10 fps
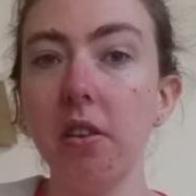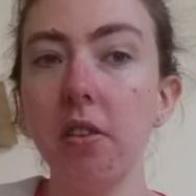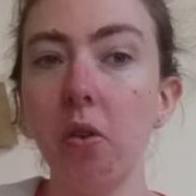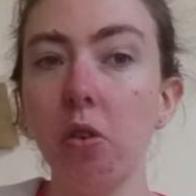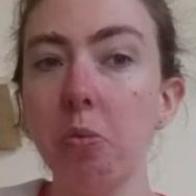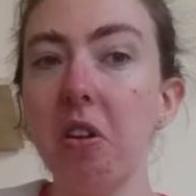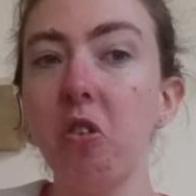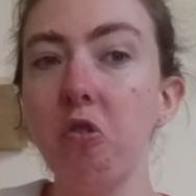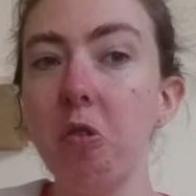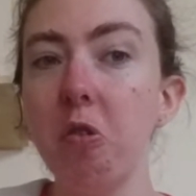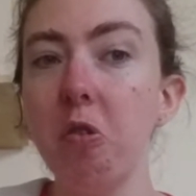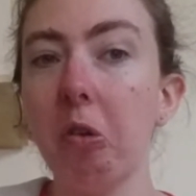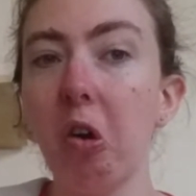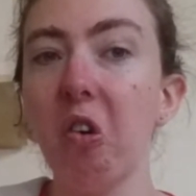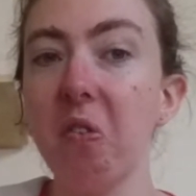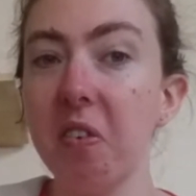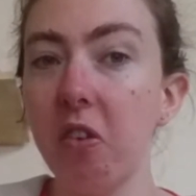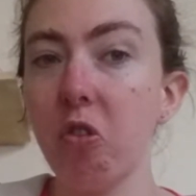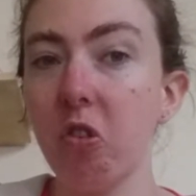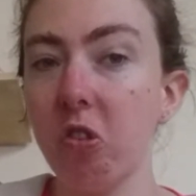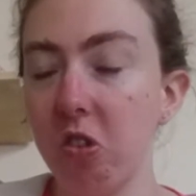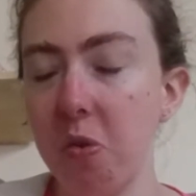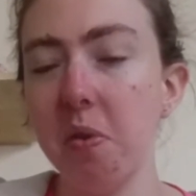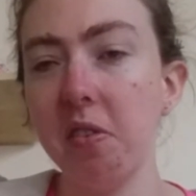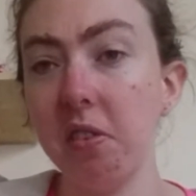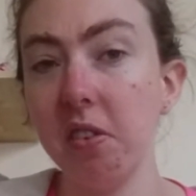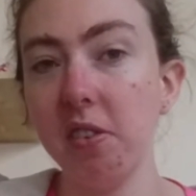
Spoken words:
wrongdoings against neighbours in the middle of the night.